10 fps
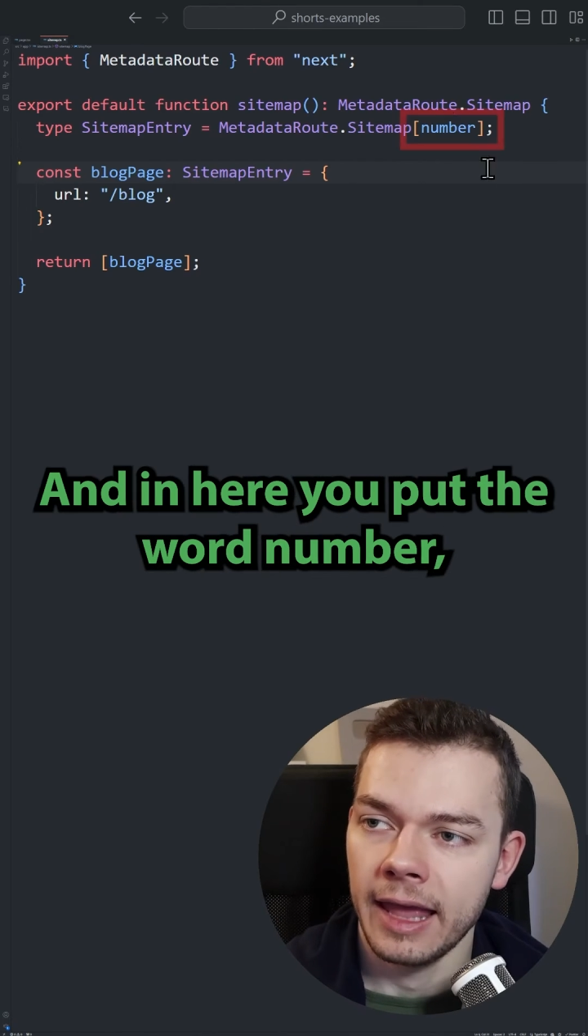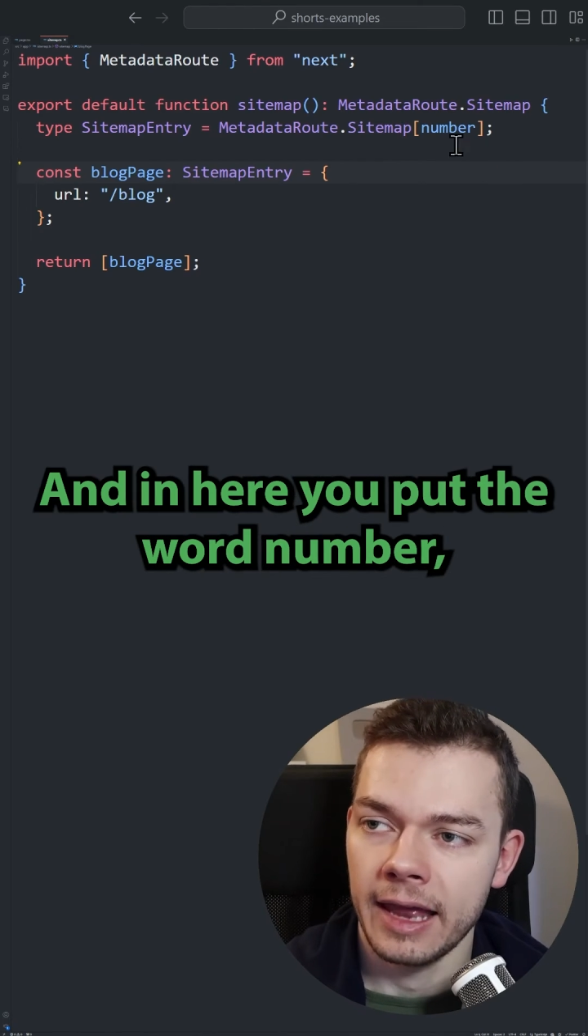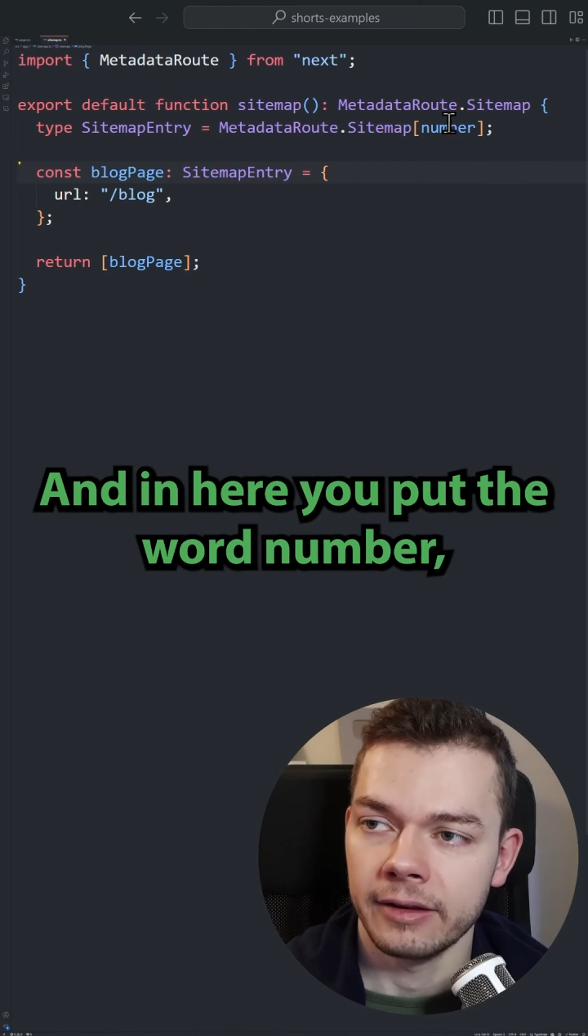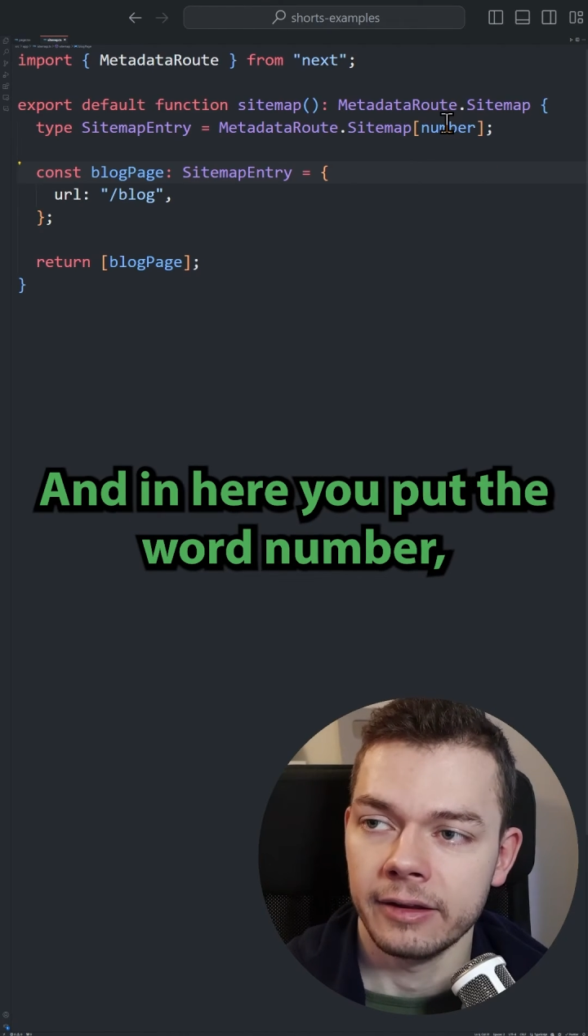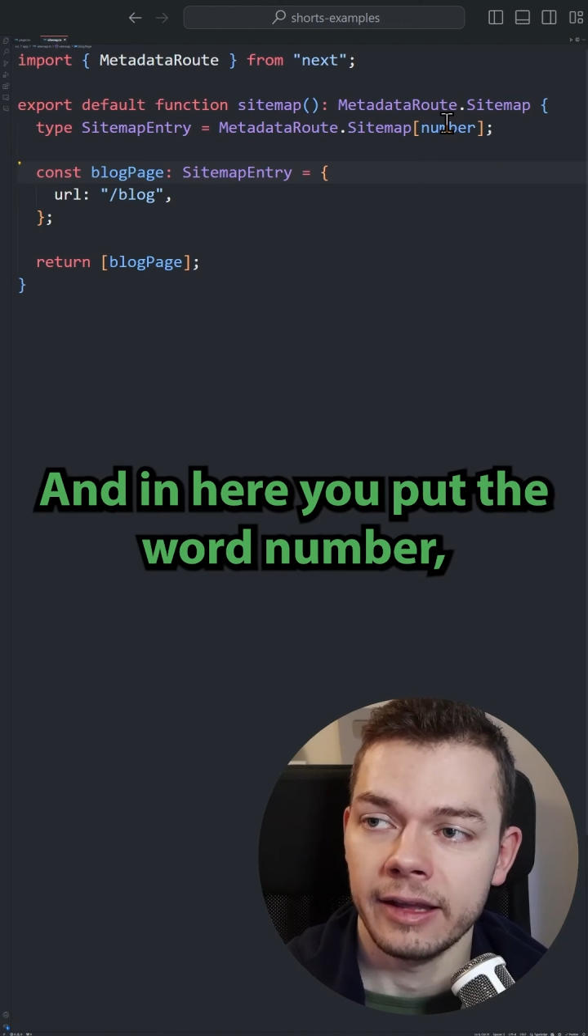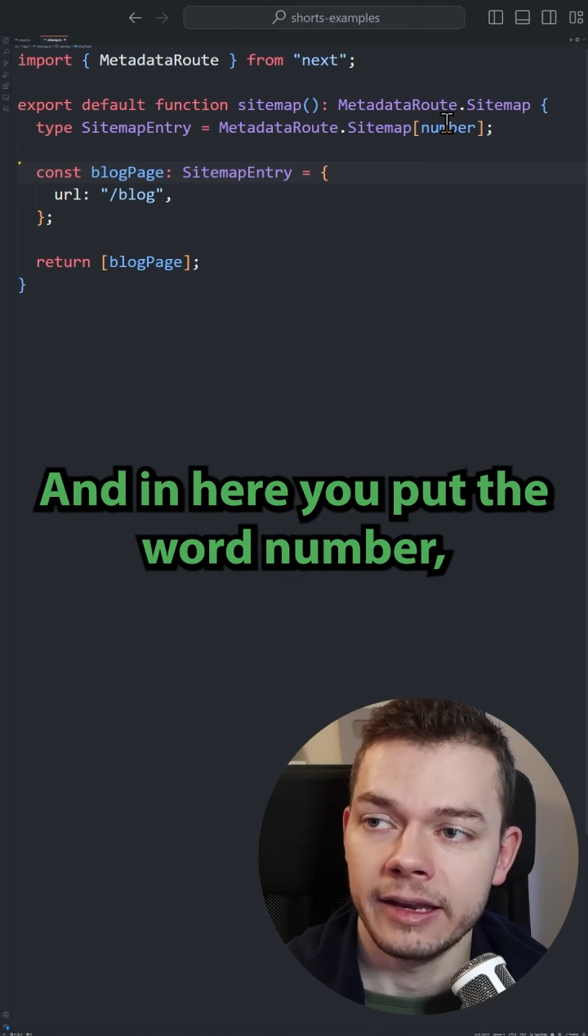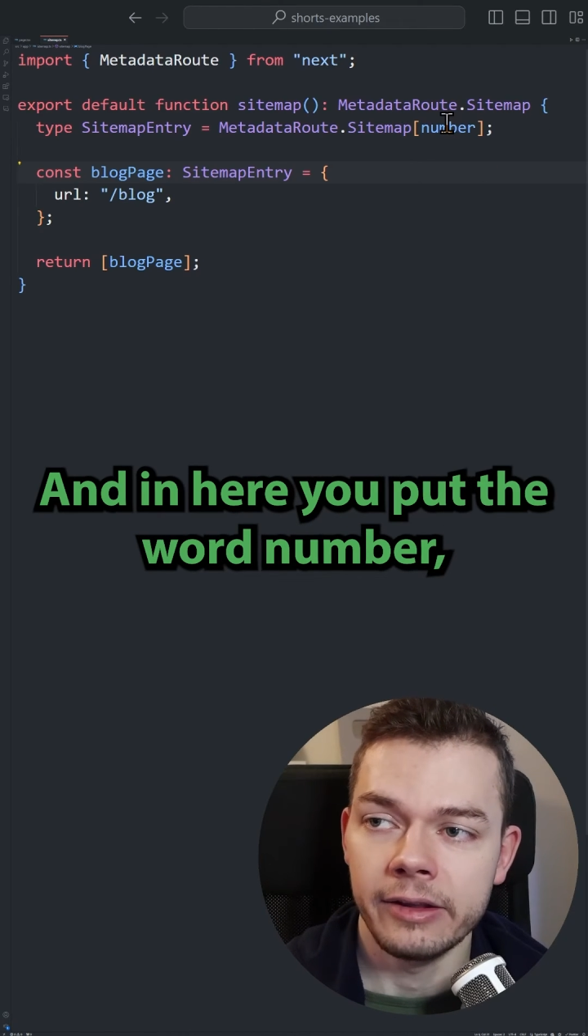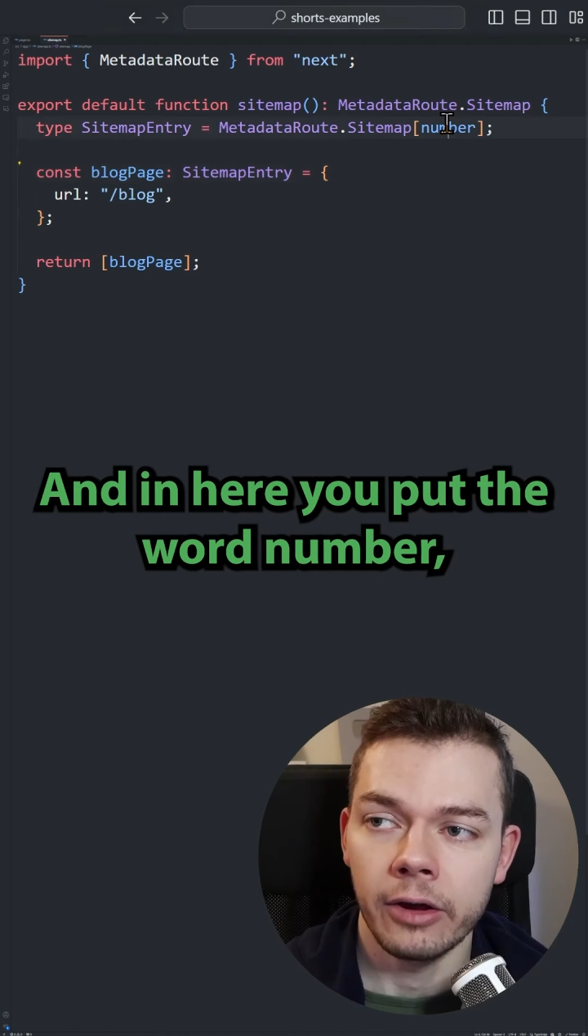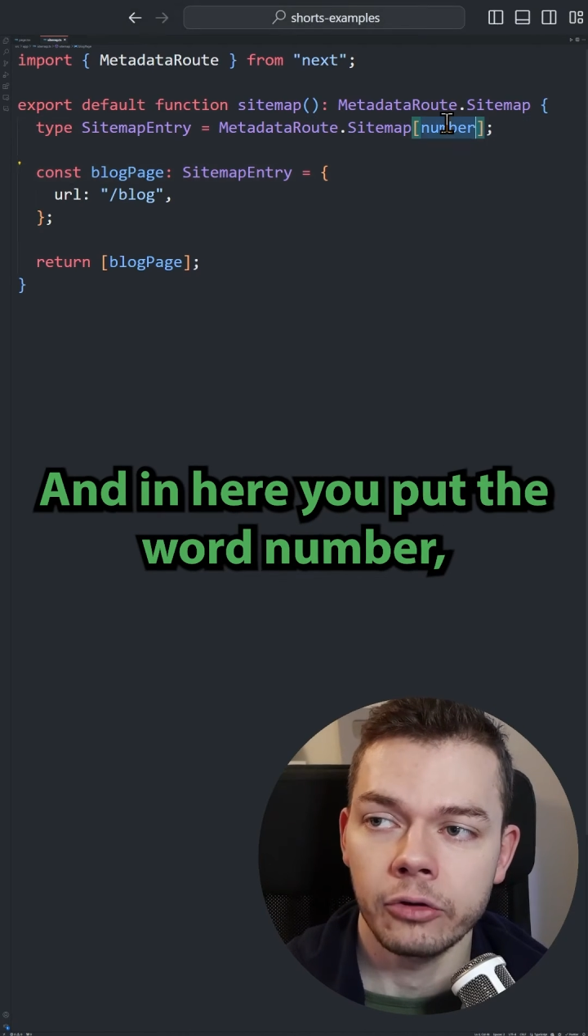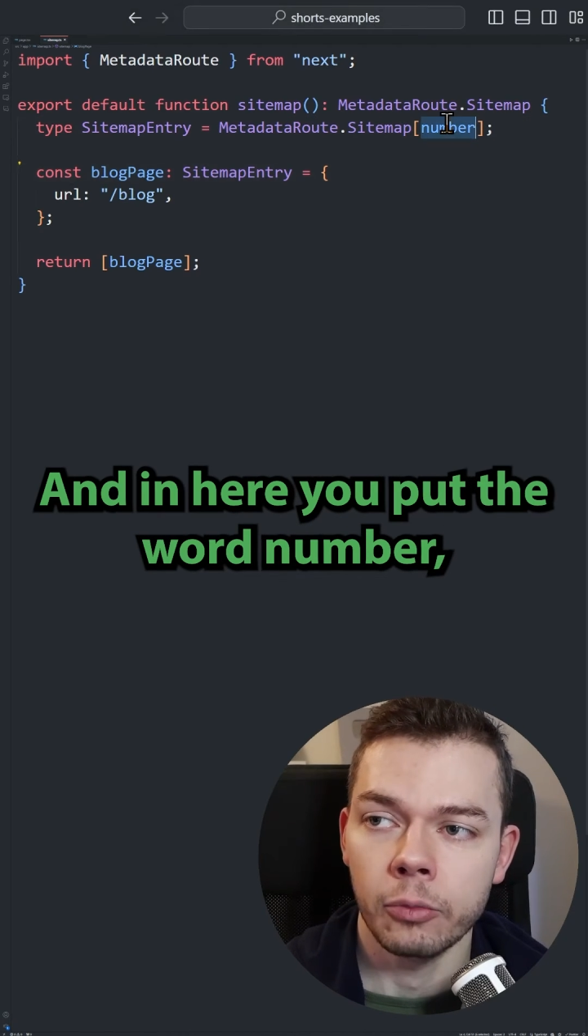And in
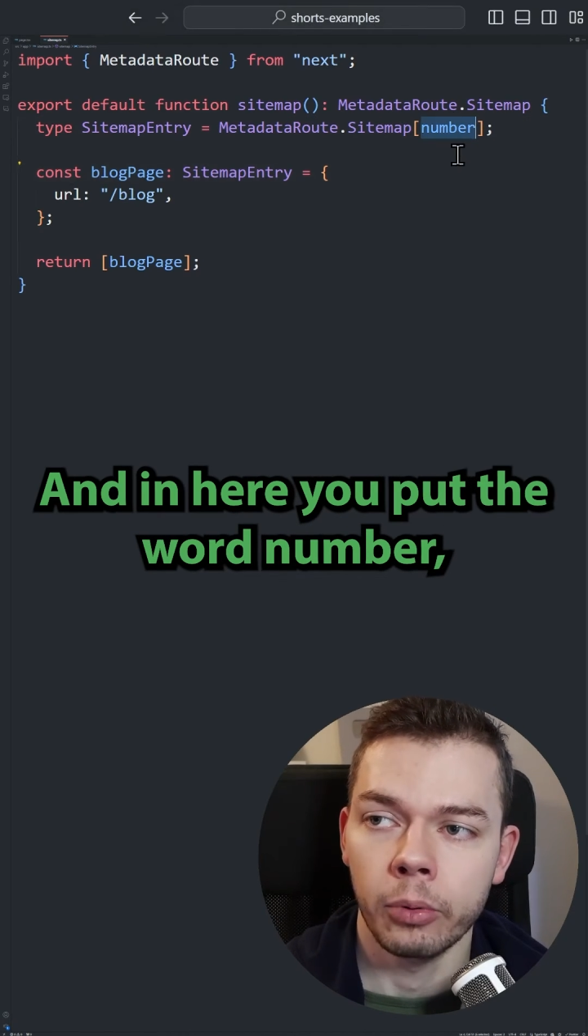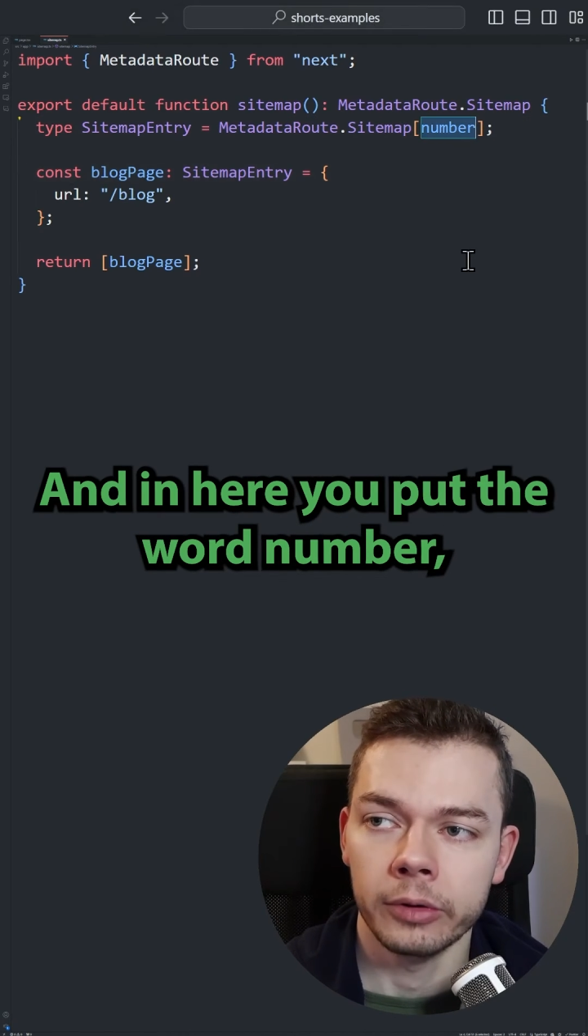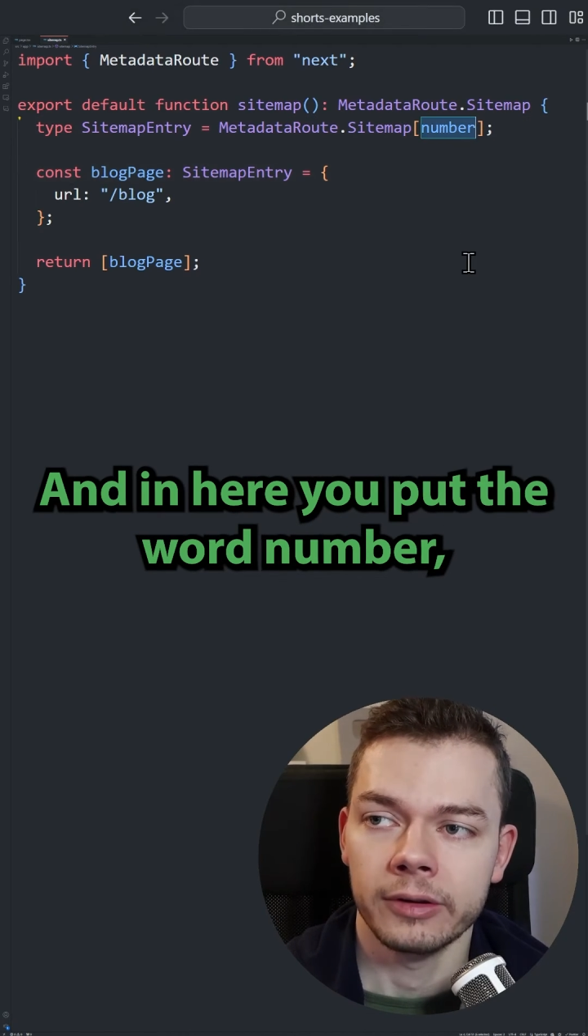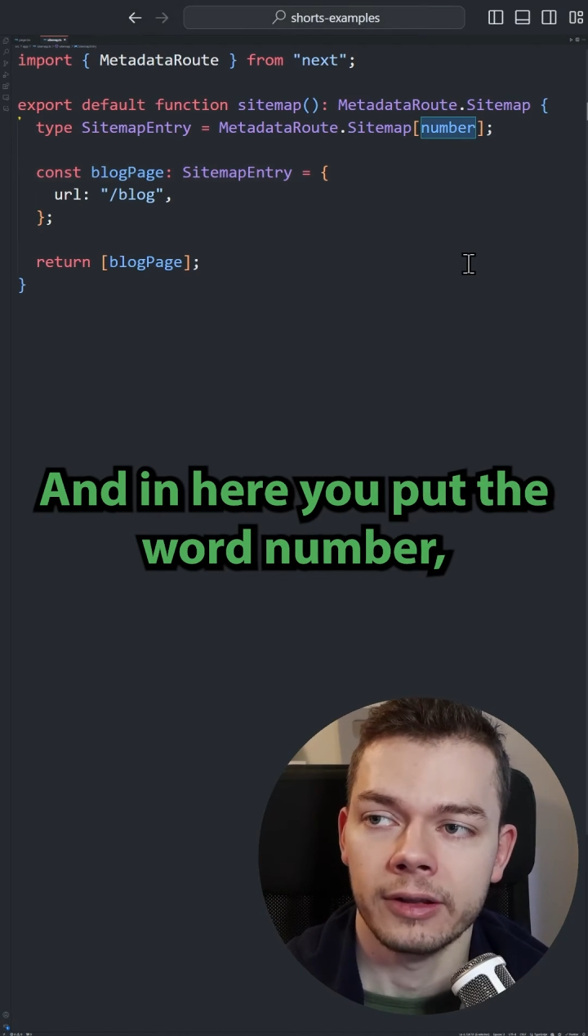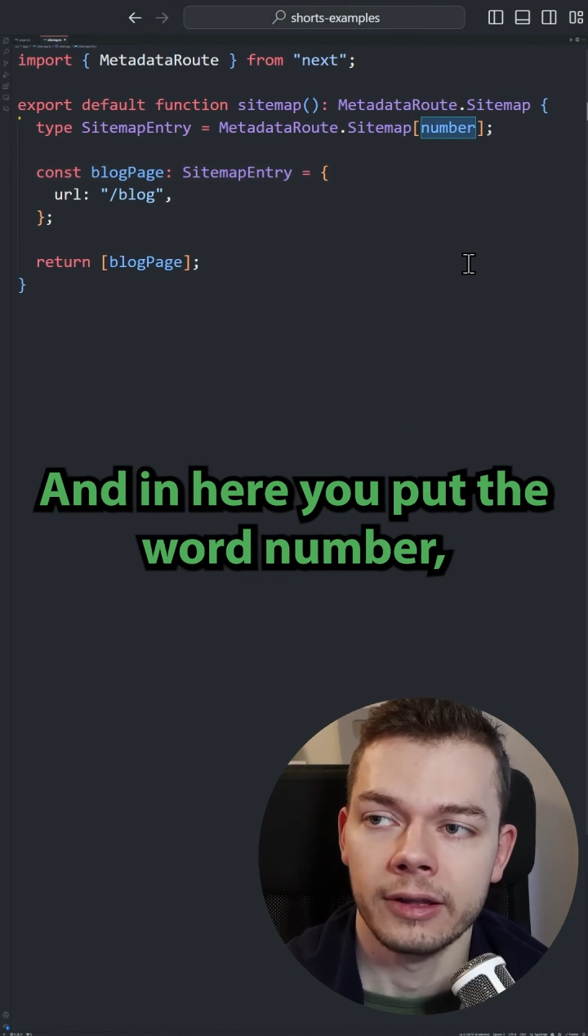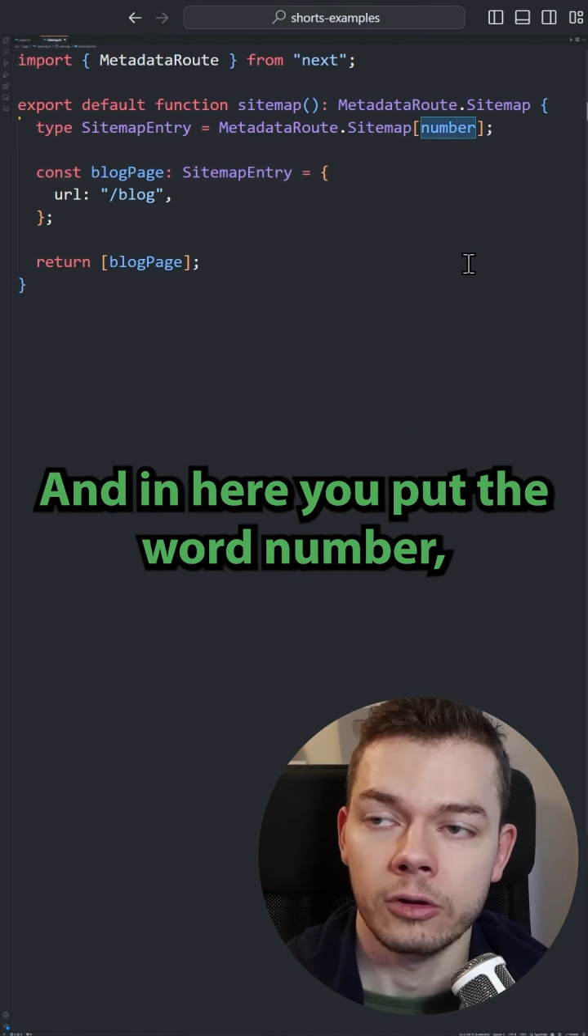here you put